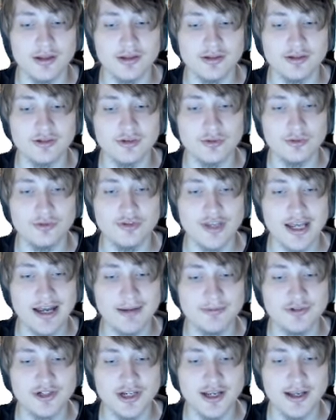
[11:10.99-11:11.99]
use
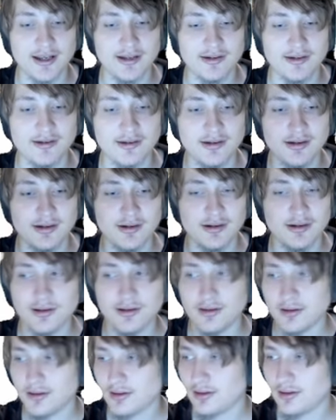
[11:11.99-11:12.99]
app chat,
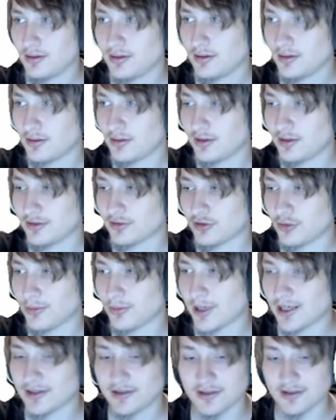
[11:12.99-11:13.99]
Let's go
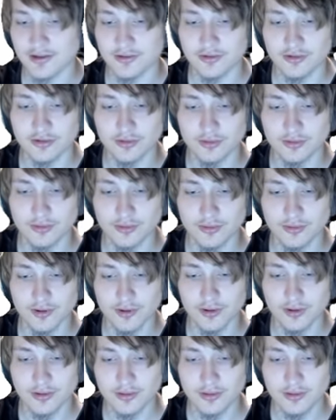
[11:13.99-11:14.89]
back into